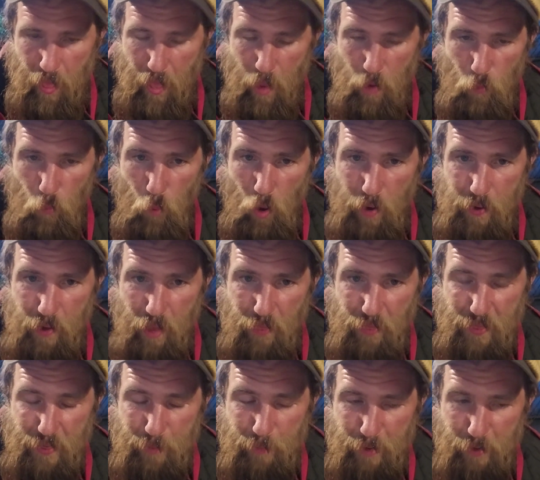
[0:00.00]
and one I
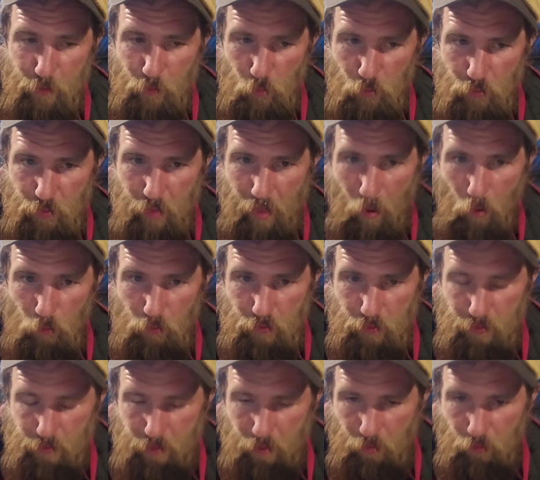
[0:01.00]
think makes more sound
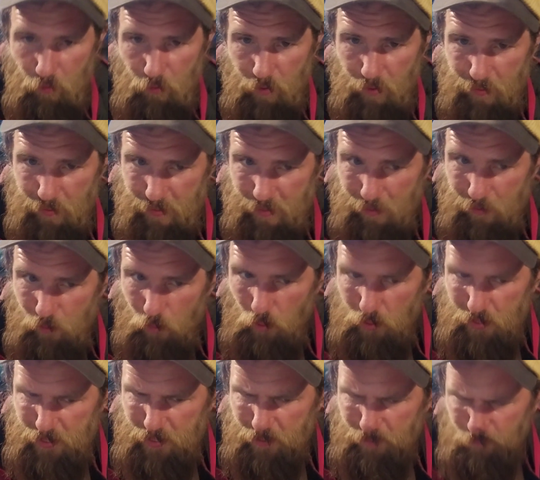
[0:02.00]
than the other. I think that's the
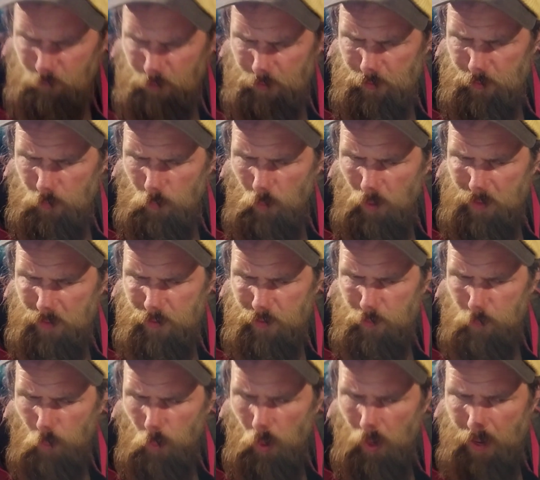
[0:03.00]
only difference. One's
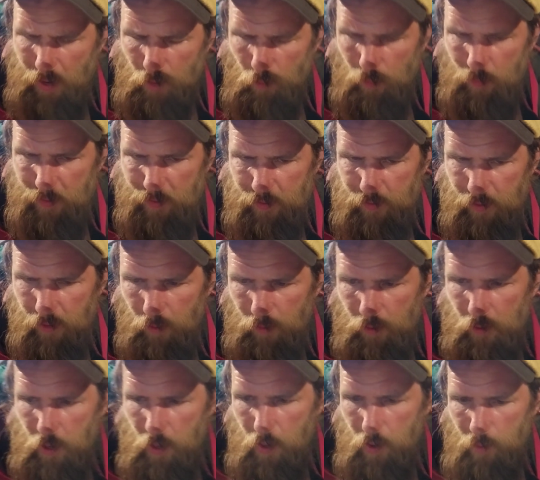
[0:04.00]
quiet, one makes sound,
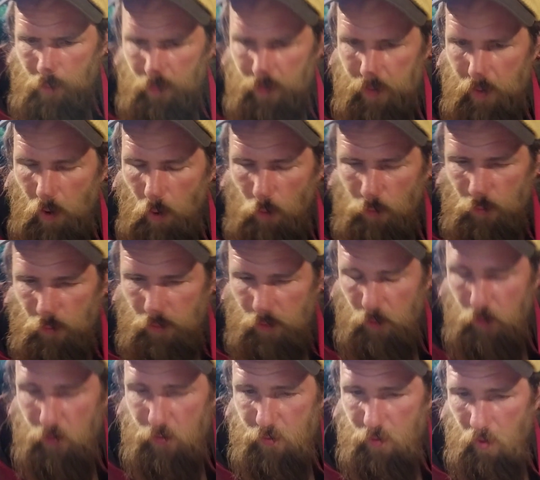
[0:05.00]
but also
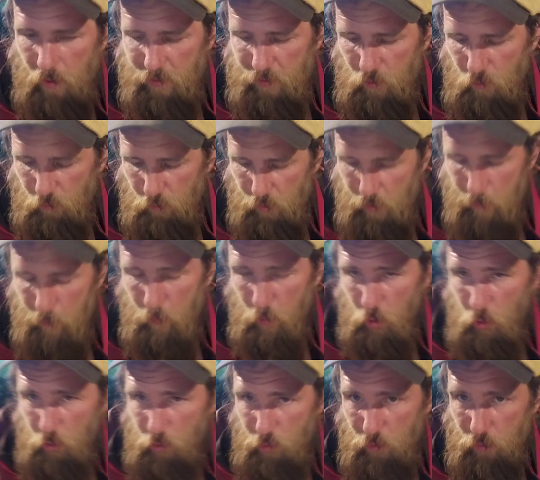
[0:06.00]
there is a silver that
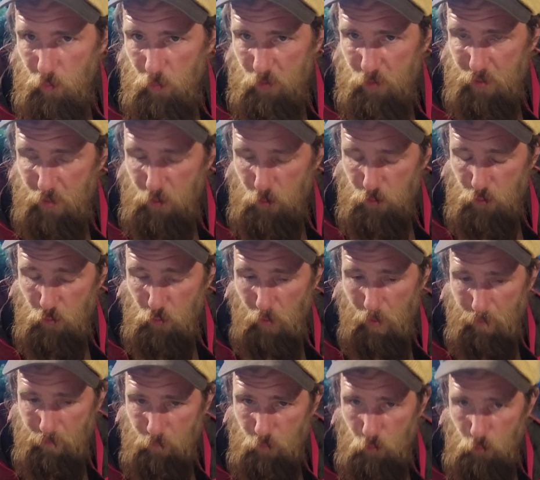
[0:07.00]
burns, which they use to wrap
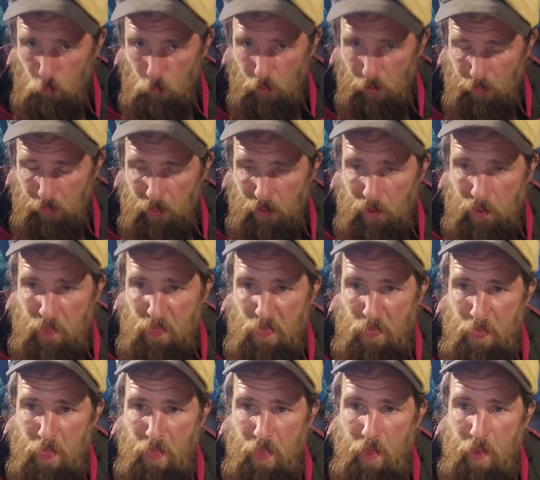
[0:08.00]
food with.
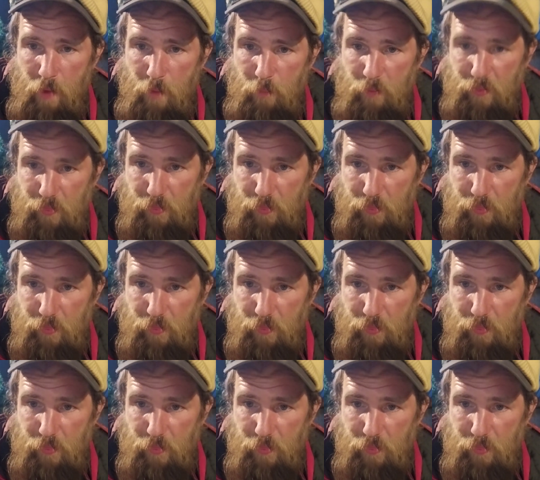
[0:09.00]
But